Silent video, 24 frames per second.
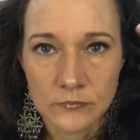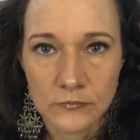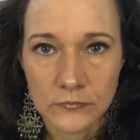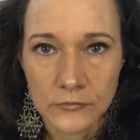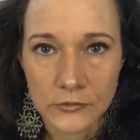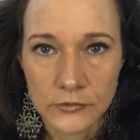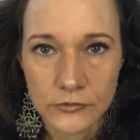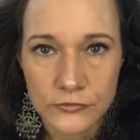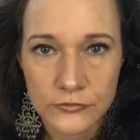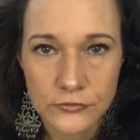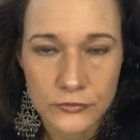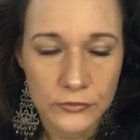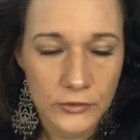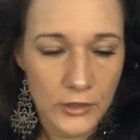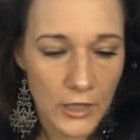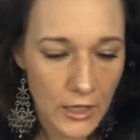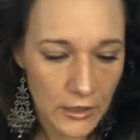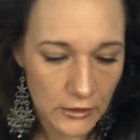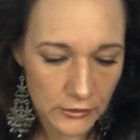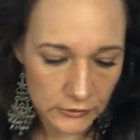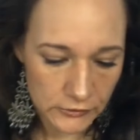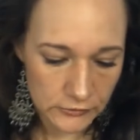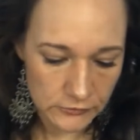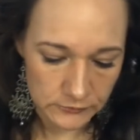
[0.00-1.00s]
There's no
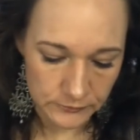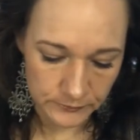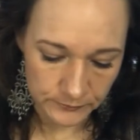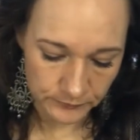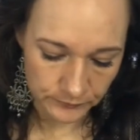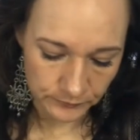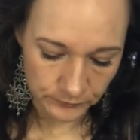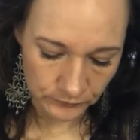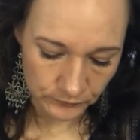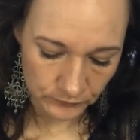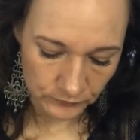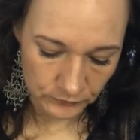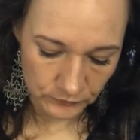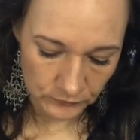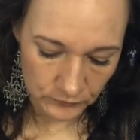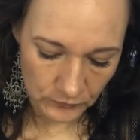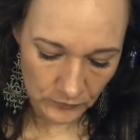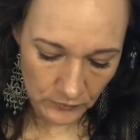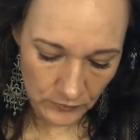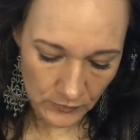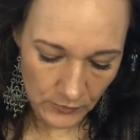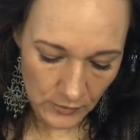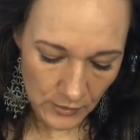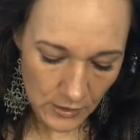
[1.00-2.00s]
color.
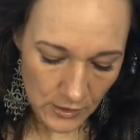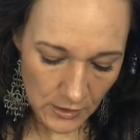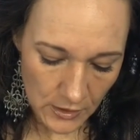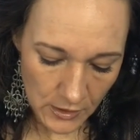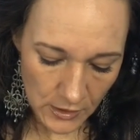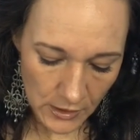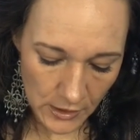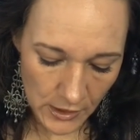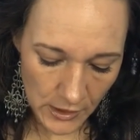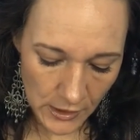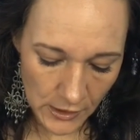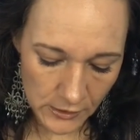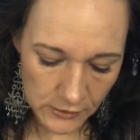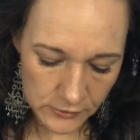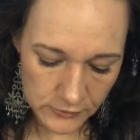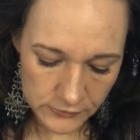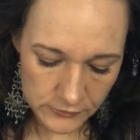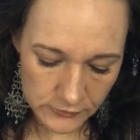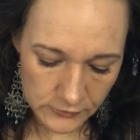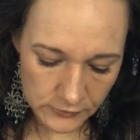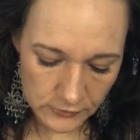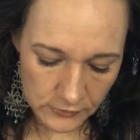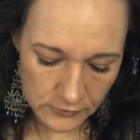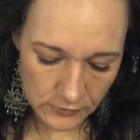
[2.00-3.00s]
And
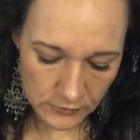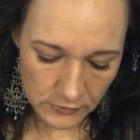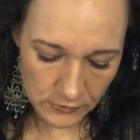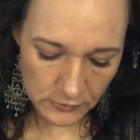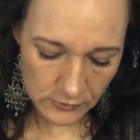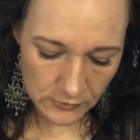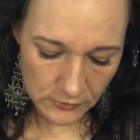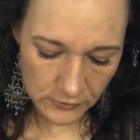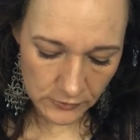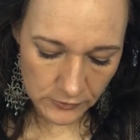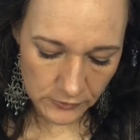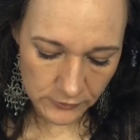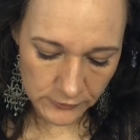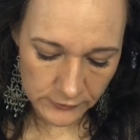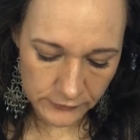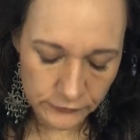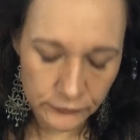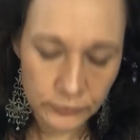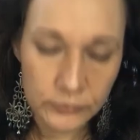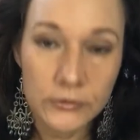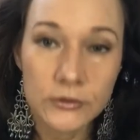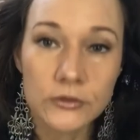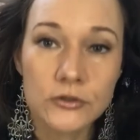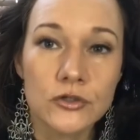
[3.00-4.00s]

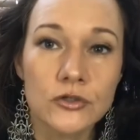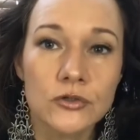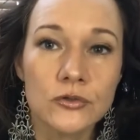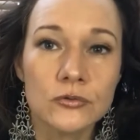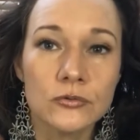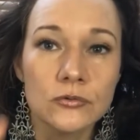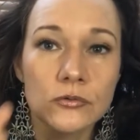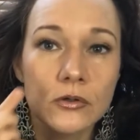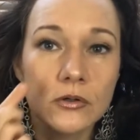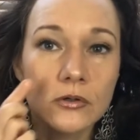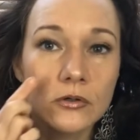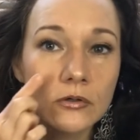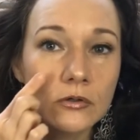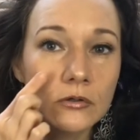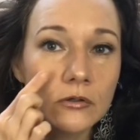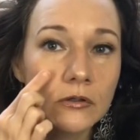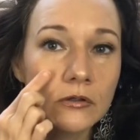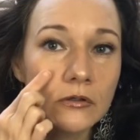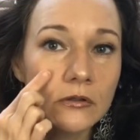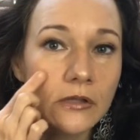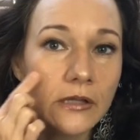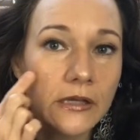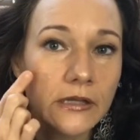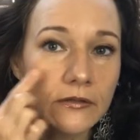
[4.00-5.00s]
this one, you
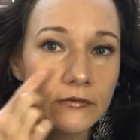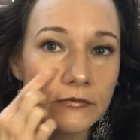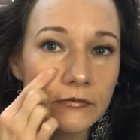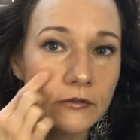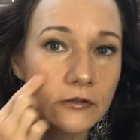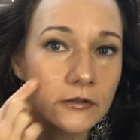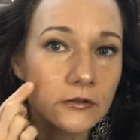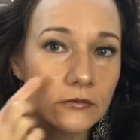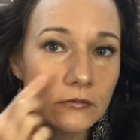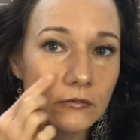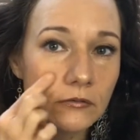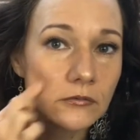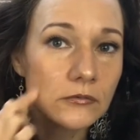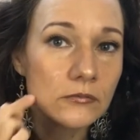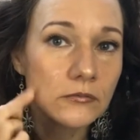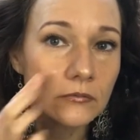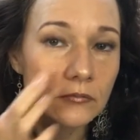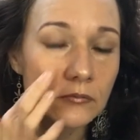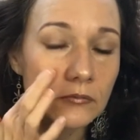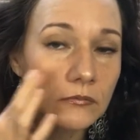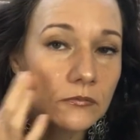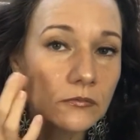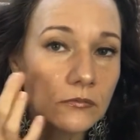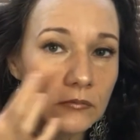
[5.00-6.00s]
glaze it.
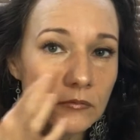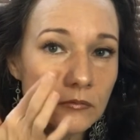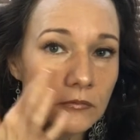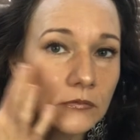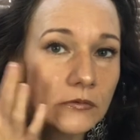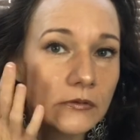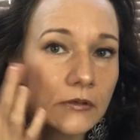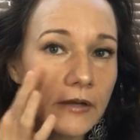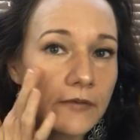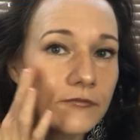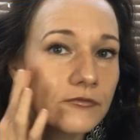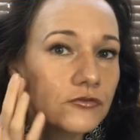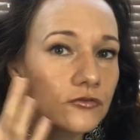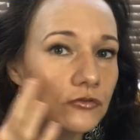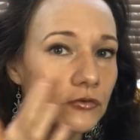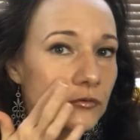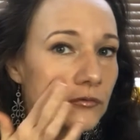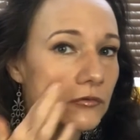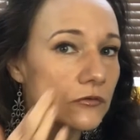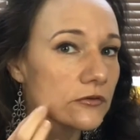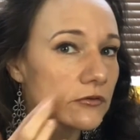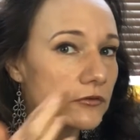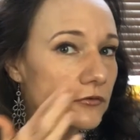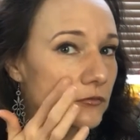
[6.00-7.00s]
And I've
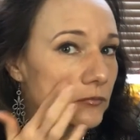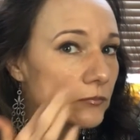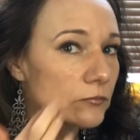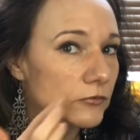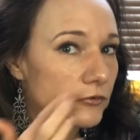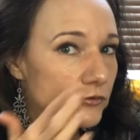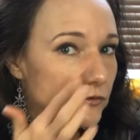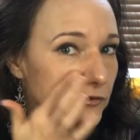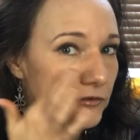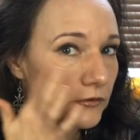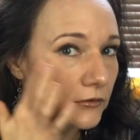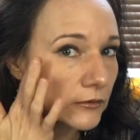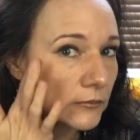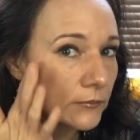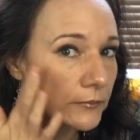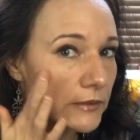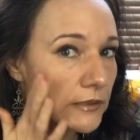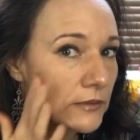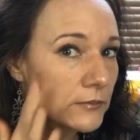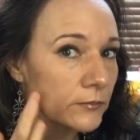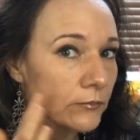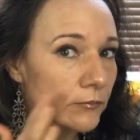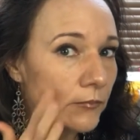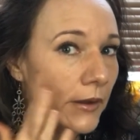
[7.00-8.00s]
shown this serum
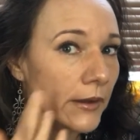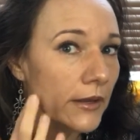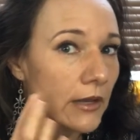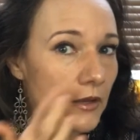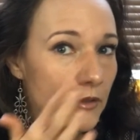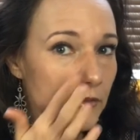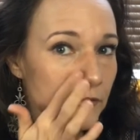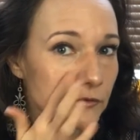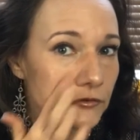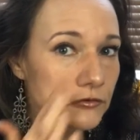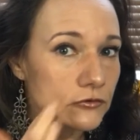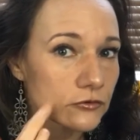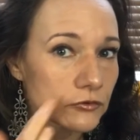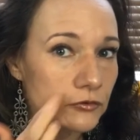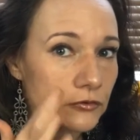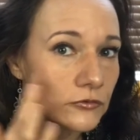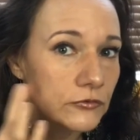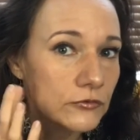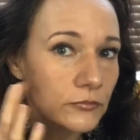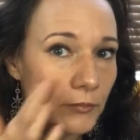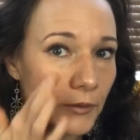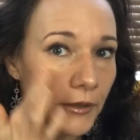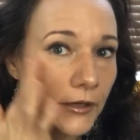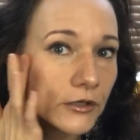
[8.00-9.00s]
in my other
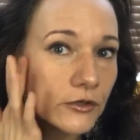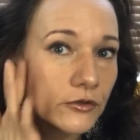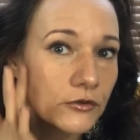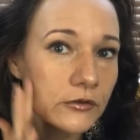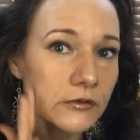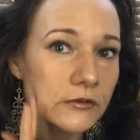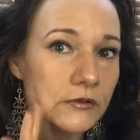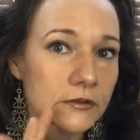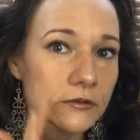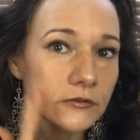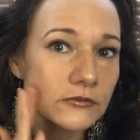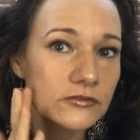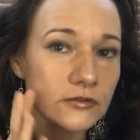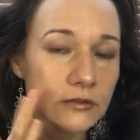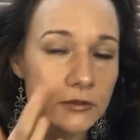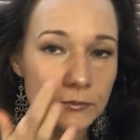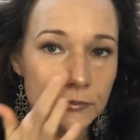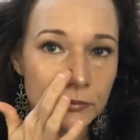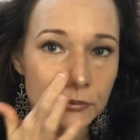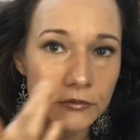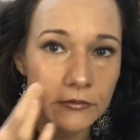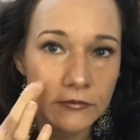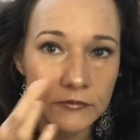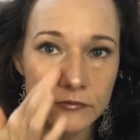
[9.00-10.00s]
shows, but you can actually
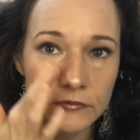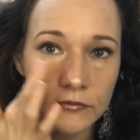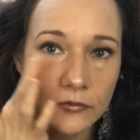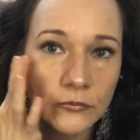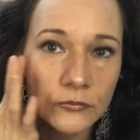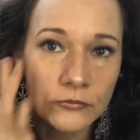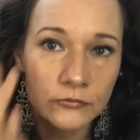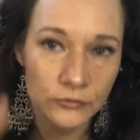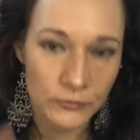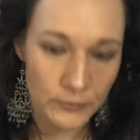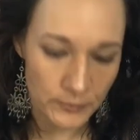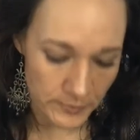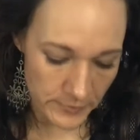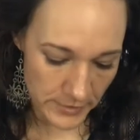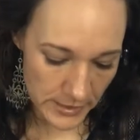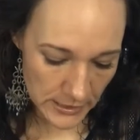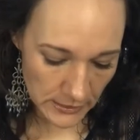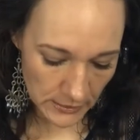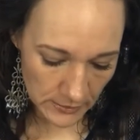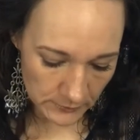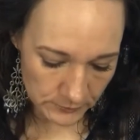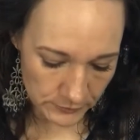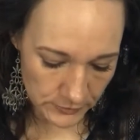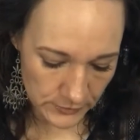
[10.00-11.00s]
put this over
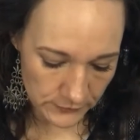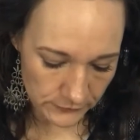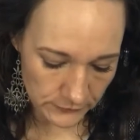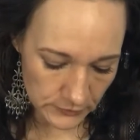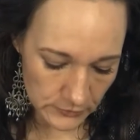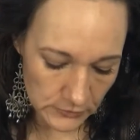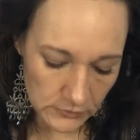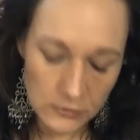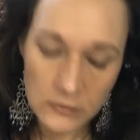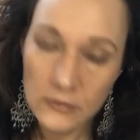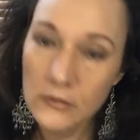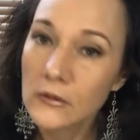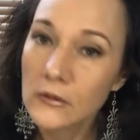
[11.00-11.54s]
makeup even.